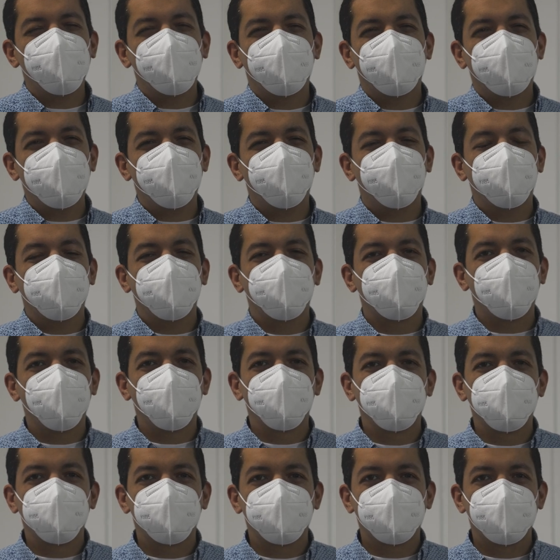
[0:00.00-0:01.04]
with different
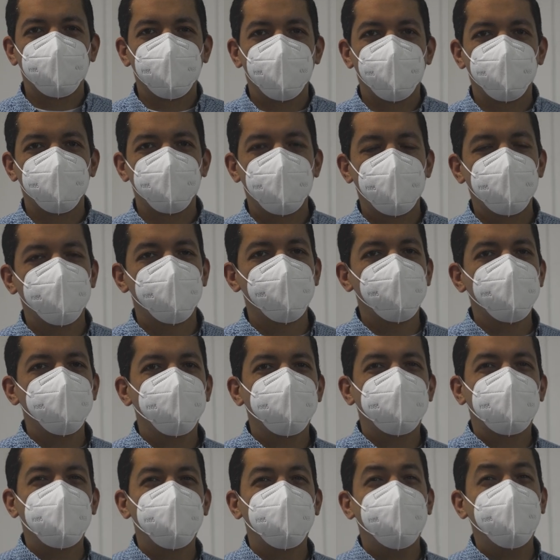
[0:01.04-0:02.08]
groups of people.
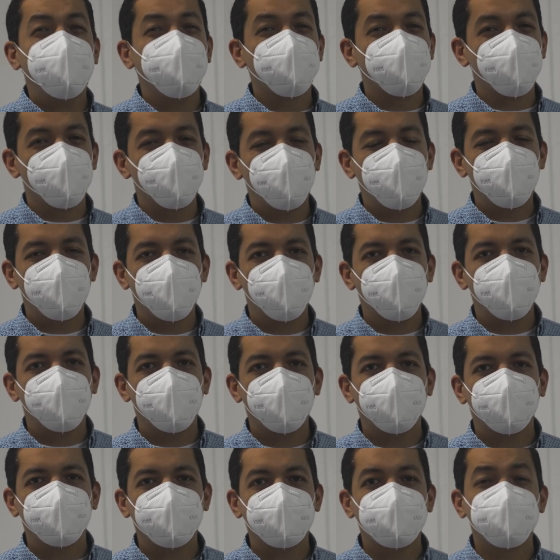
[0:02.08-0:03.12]
The main group we work with
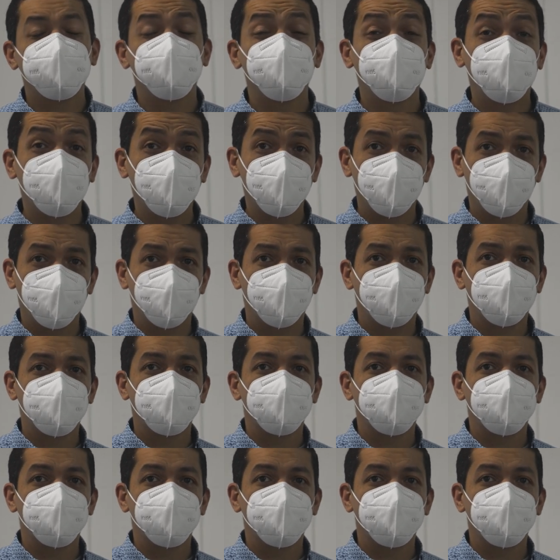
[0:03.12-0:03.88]
is youth